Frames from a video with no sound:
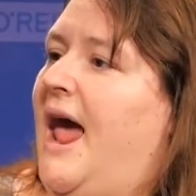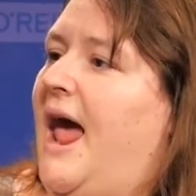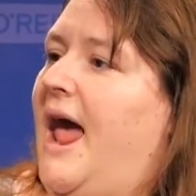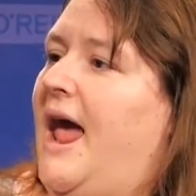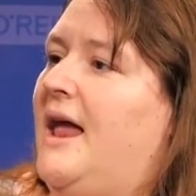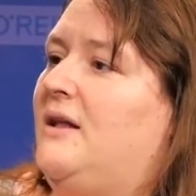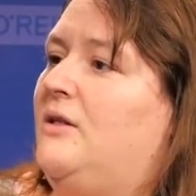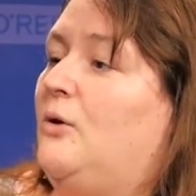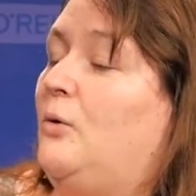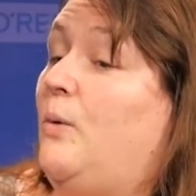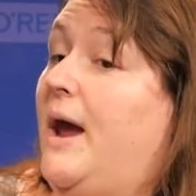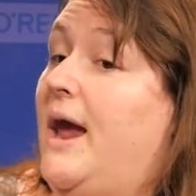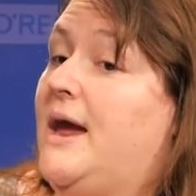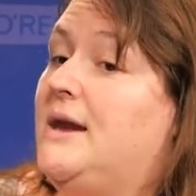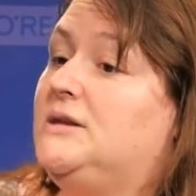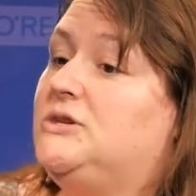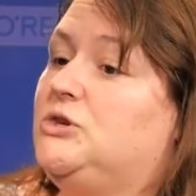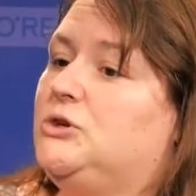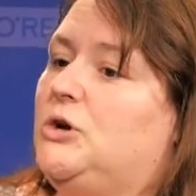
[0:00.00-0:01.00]
And the way
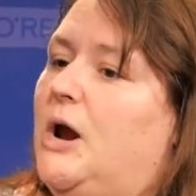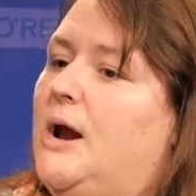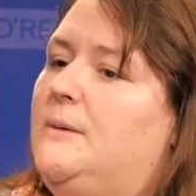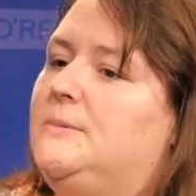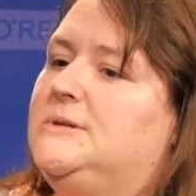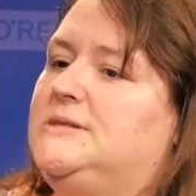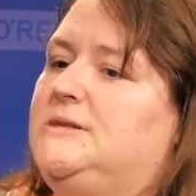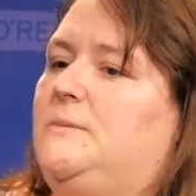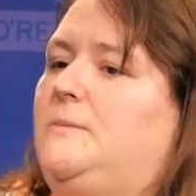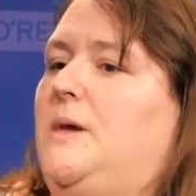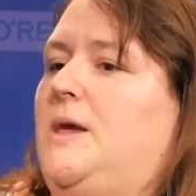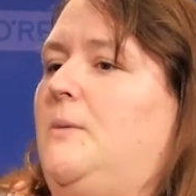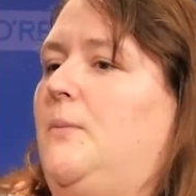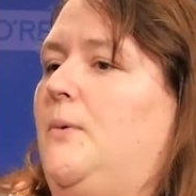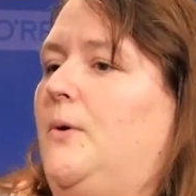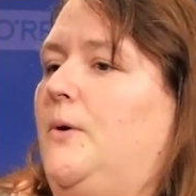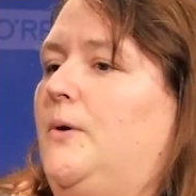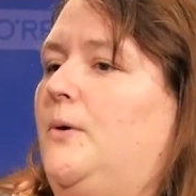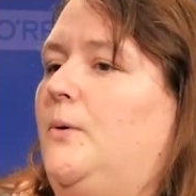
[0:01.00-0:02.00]
I described it to
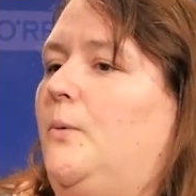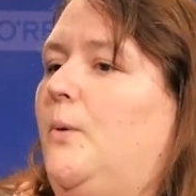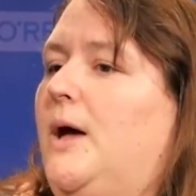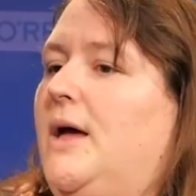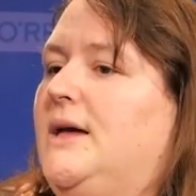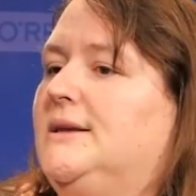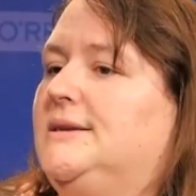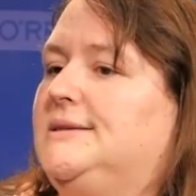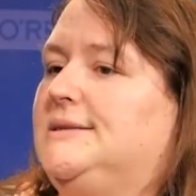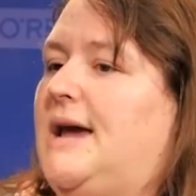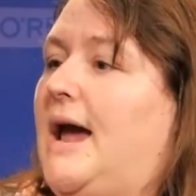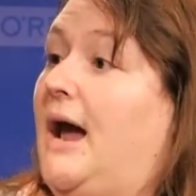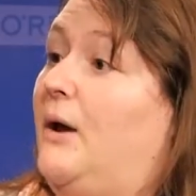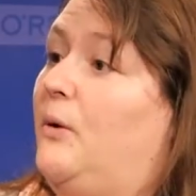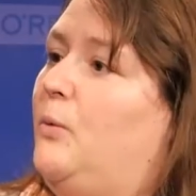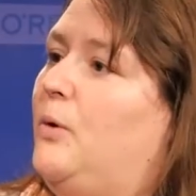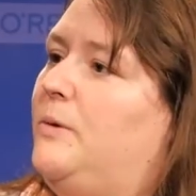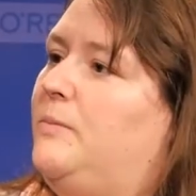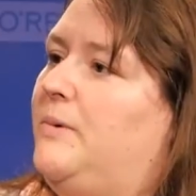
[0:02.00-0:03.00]
people was,
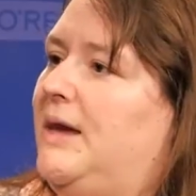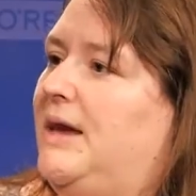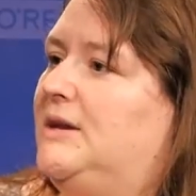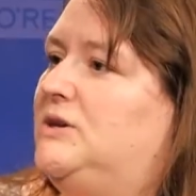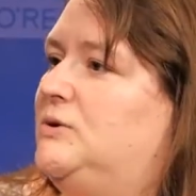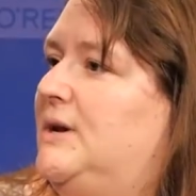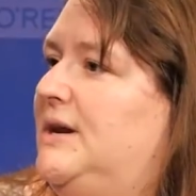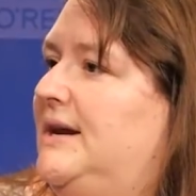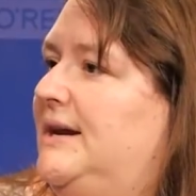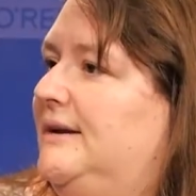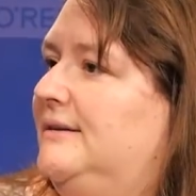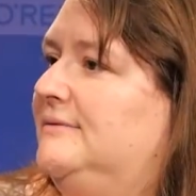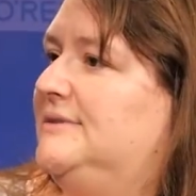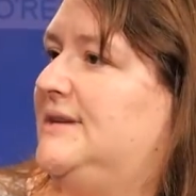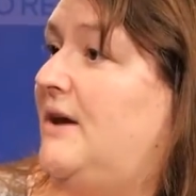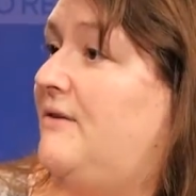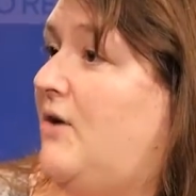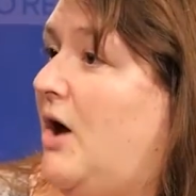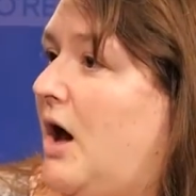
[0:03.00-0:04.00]
I would be doing
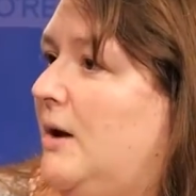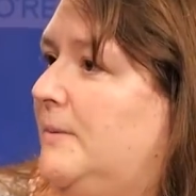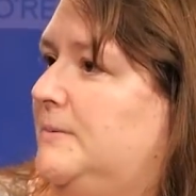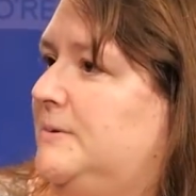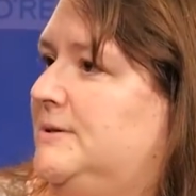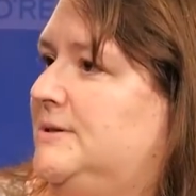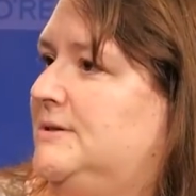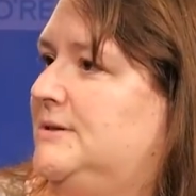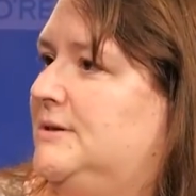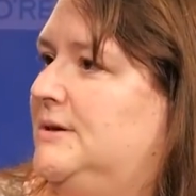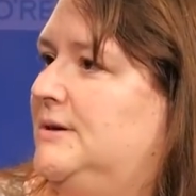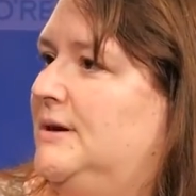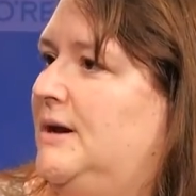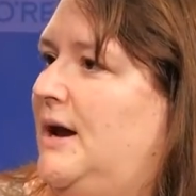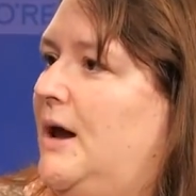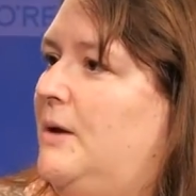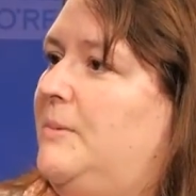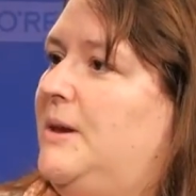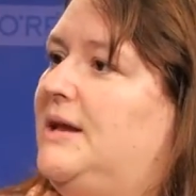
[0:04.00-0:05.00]

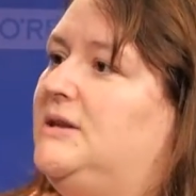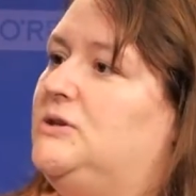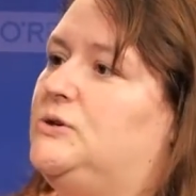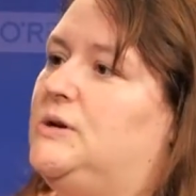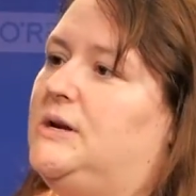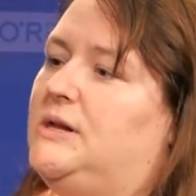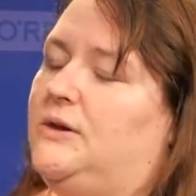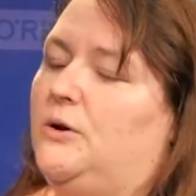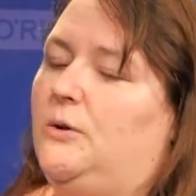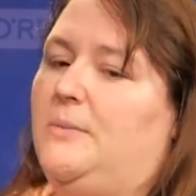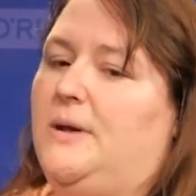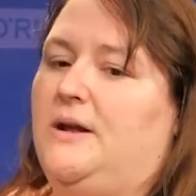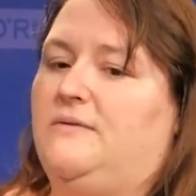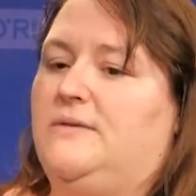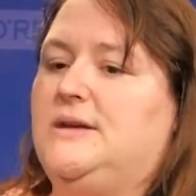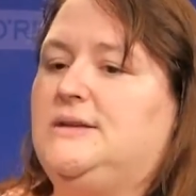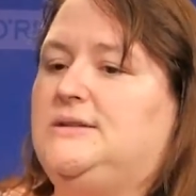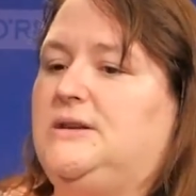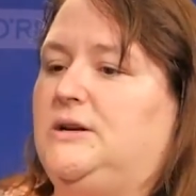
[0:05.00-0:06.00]
DevOps. I'd be doing a little bit
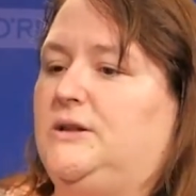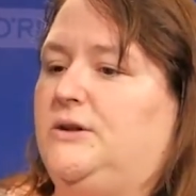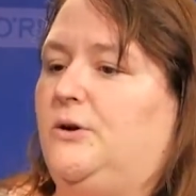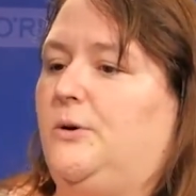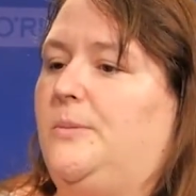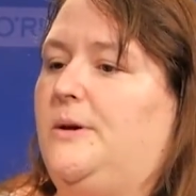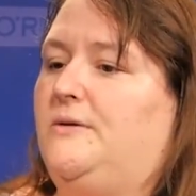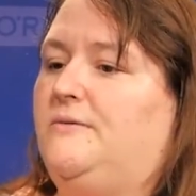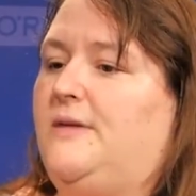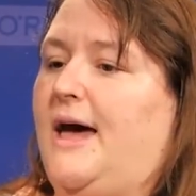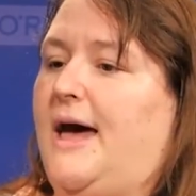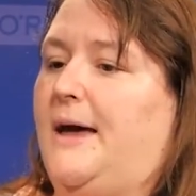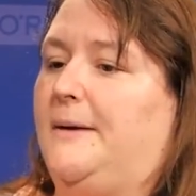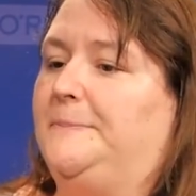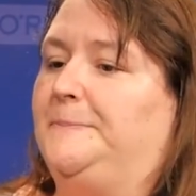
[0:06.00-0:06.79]
of this and a little bit of that.